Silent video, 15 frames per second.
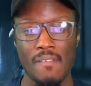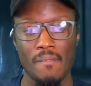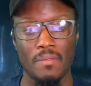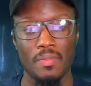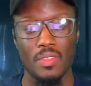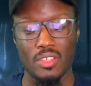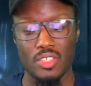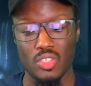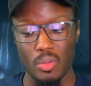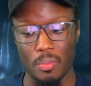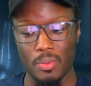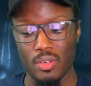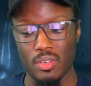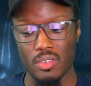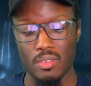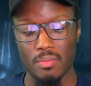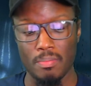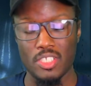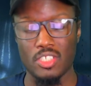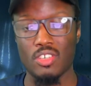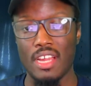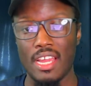the Super
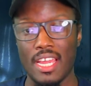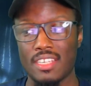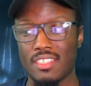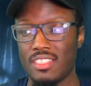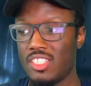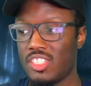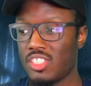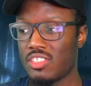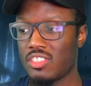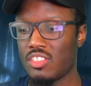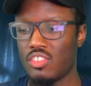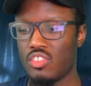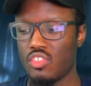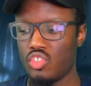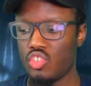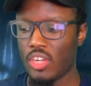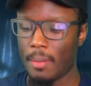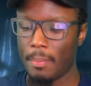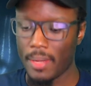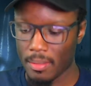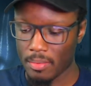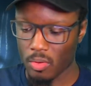Mr. X, and you try to
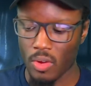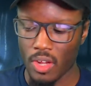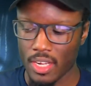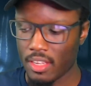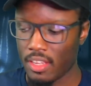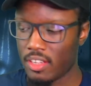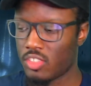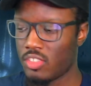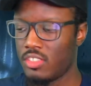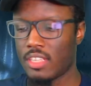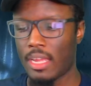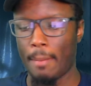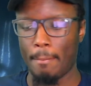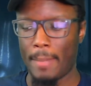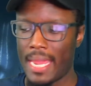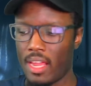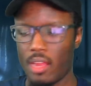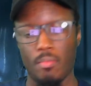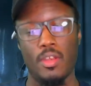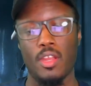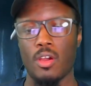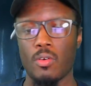pick up the rocket launcher, and he's like,
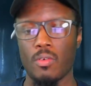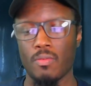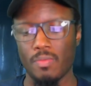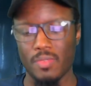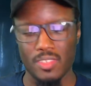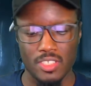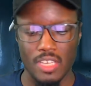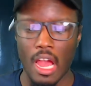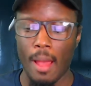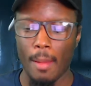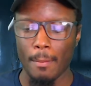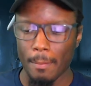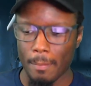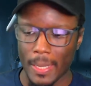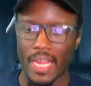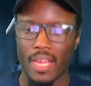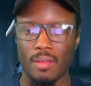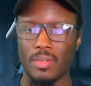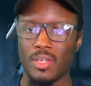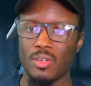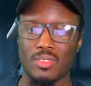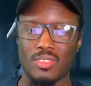bam, no, stop, bam,
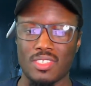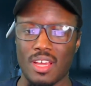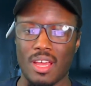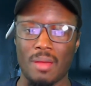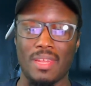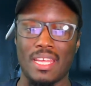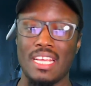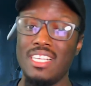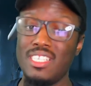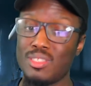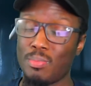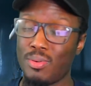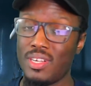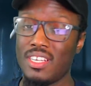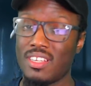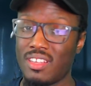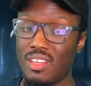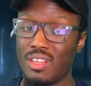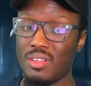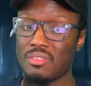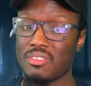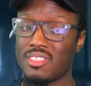no, stop. Like he's pretty
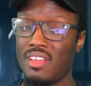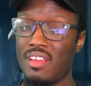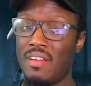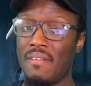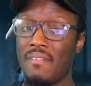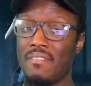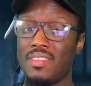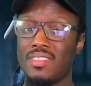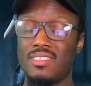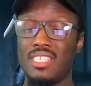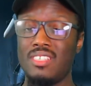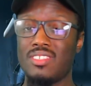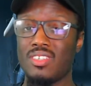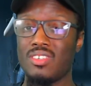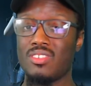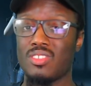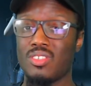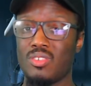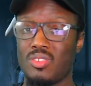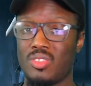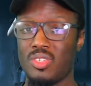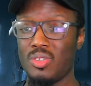close. The
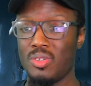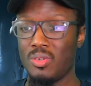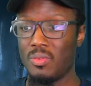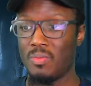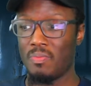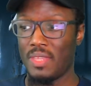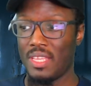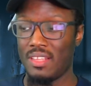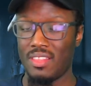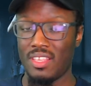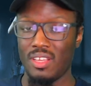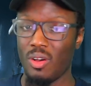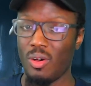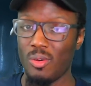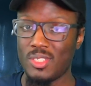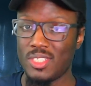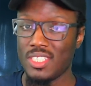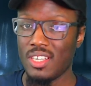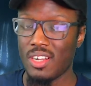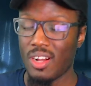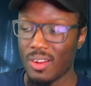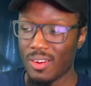T002 in the OG
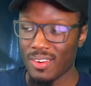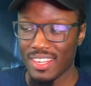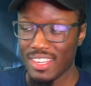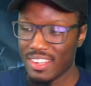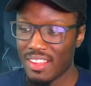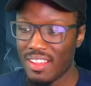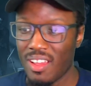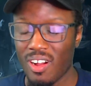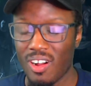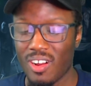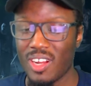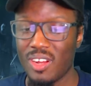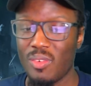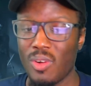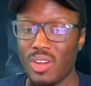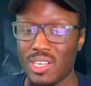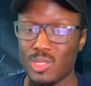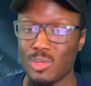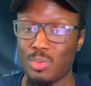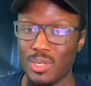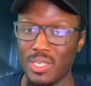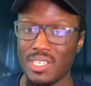RE1 is
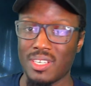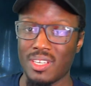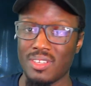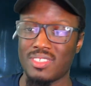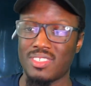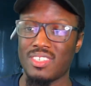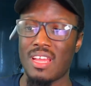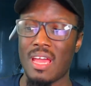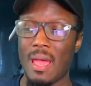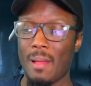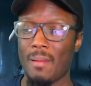pretty close to that.